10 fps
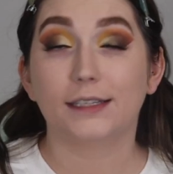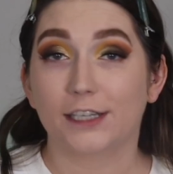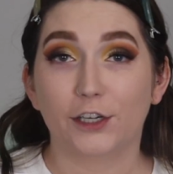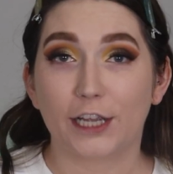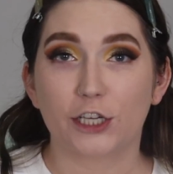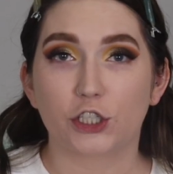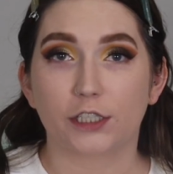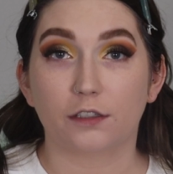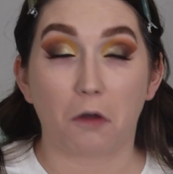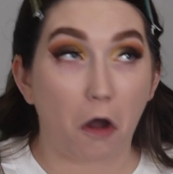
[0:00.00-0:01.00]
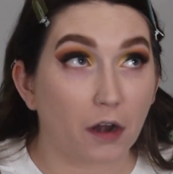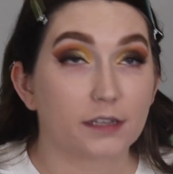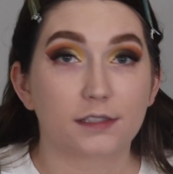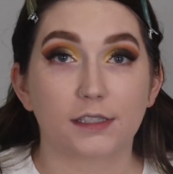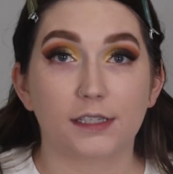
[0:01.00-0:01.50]
Interrogation
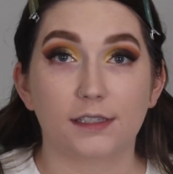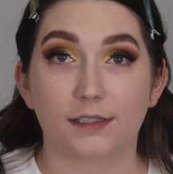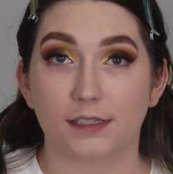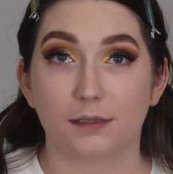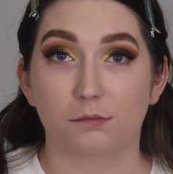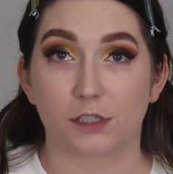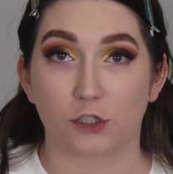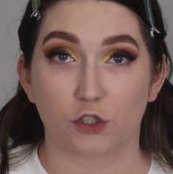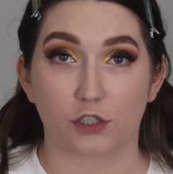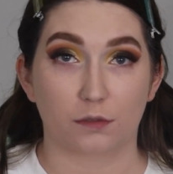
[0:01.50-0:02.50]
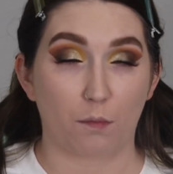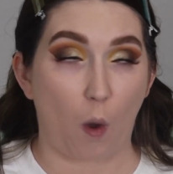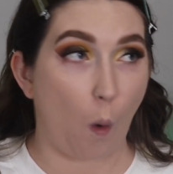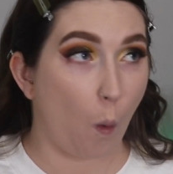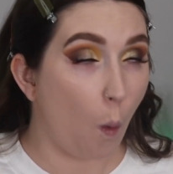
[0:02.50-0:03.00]
honestly seems like just some
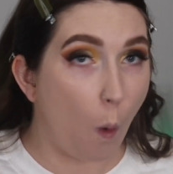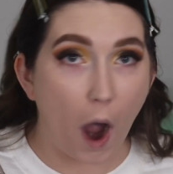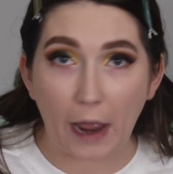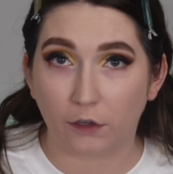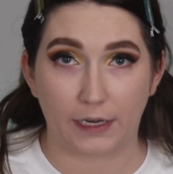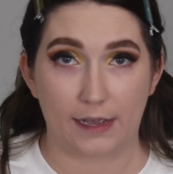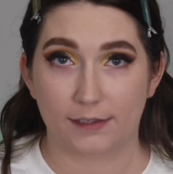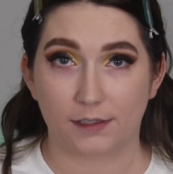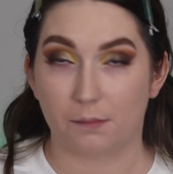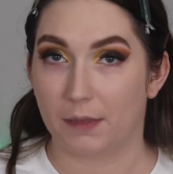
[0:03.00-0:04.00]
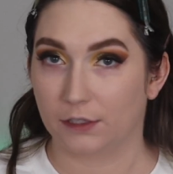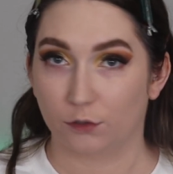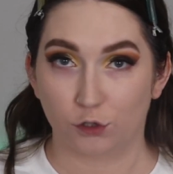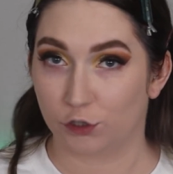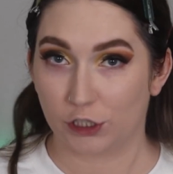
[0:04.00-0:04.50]
wild ass
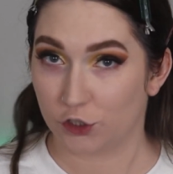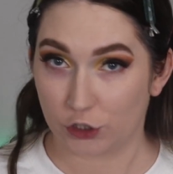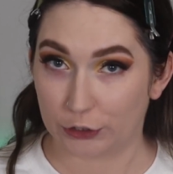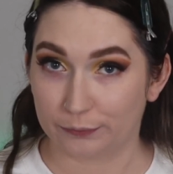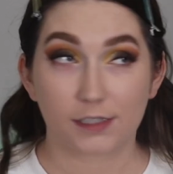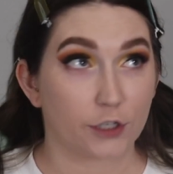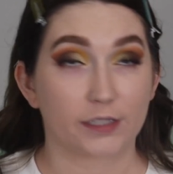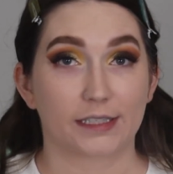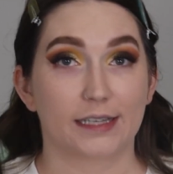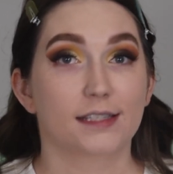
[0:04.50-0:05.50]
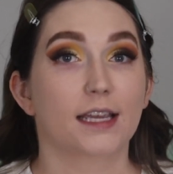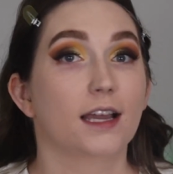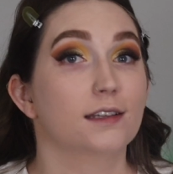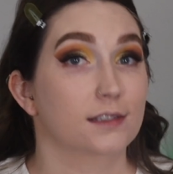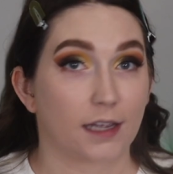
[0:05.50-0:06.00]
mental jujitsu. Seriously, it's
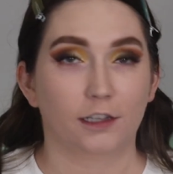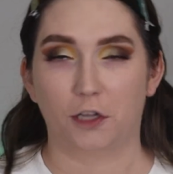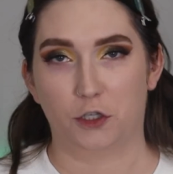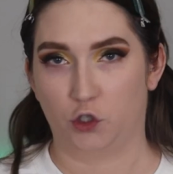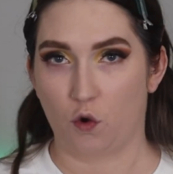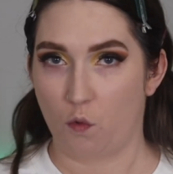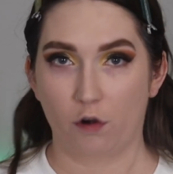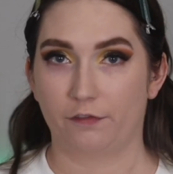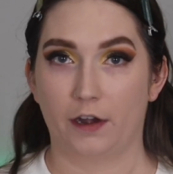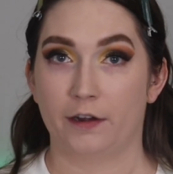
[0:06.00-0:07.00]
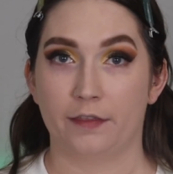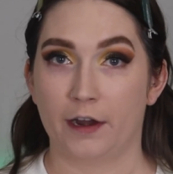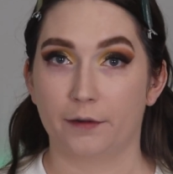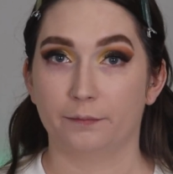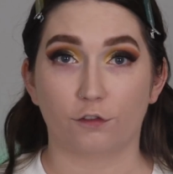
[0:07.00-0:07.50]
like psychological warfare in
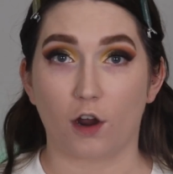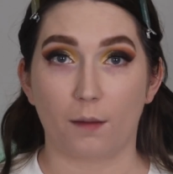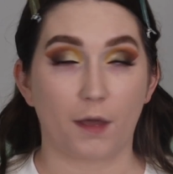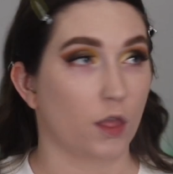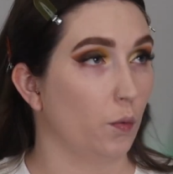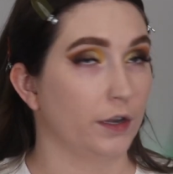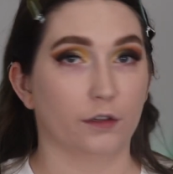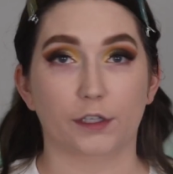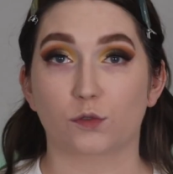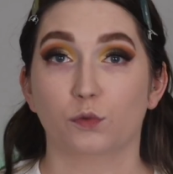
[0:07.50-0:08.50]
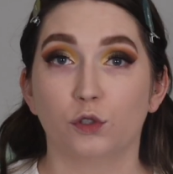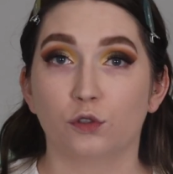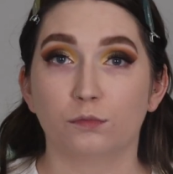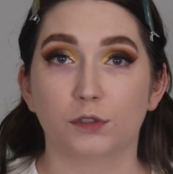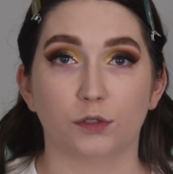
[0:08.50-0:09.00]
there. From the windowless
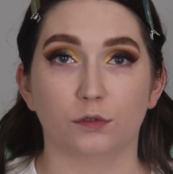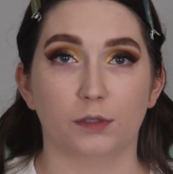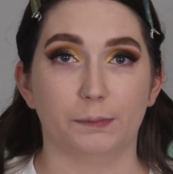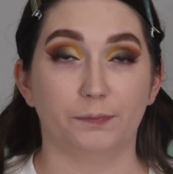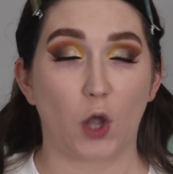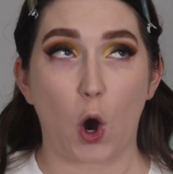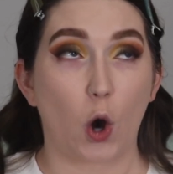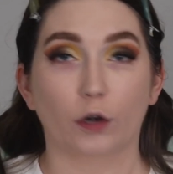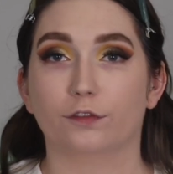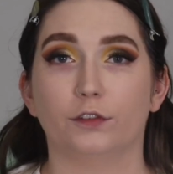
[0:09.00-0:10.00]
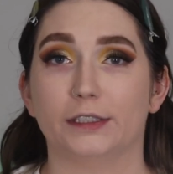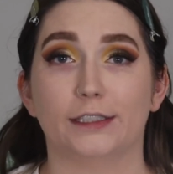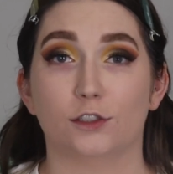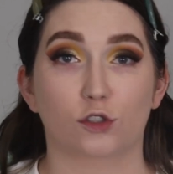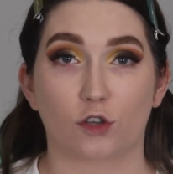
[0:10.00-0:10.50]
room to the artfully
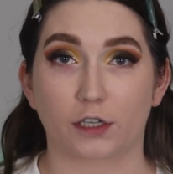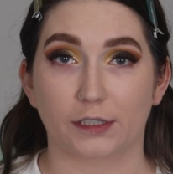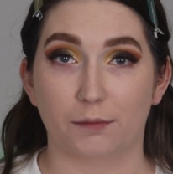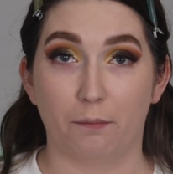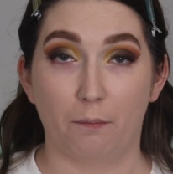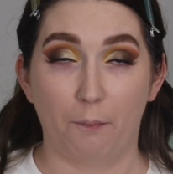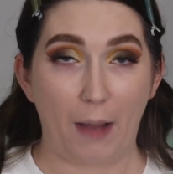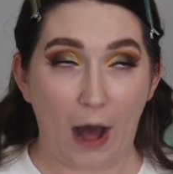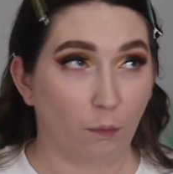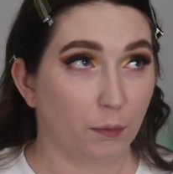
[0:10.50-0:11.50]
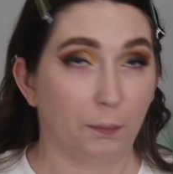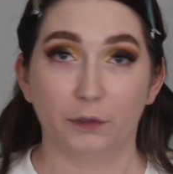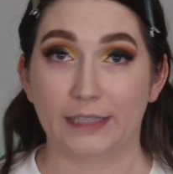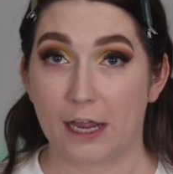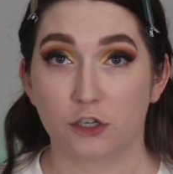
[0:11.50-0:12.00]
constructed
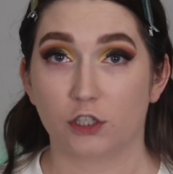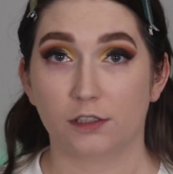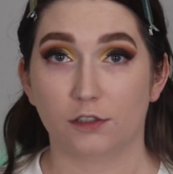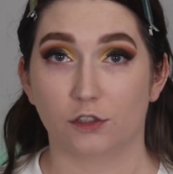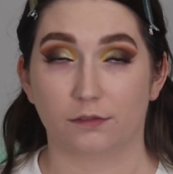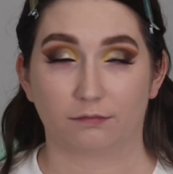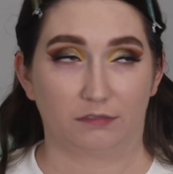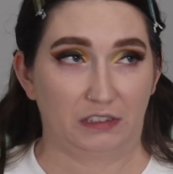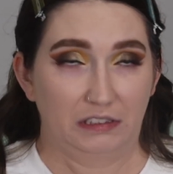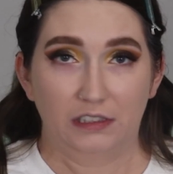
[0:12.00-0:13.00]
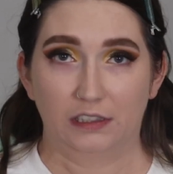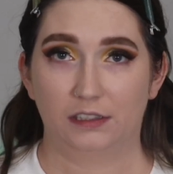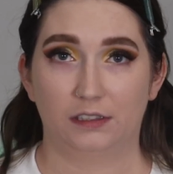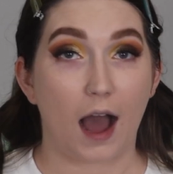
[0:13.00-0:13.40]
palpable tension, just ugh.